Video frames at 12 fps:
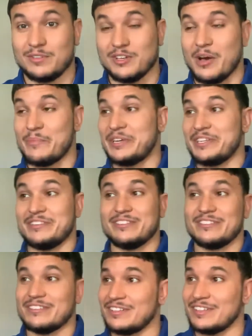I mean,
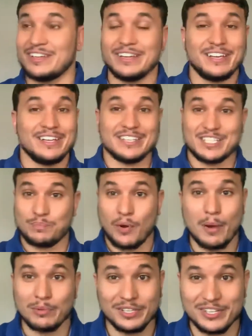that's
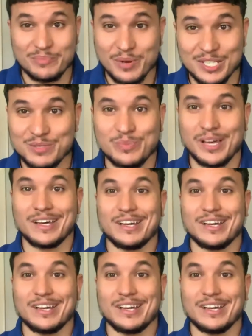probably the best bet.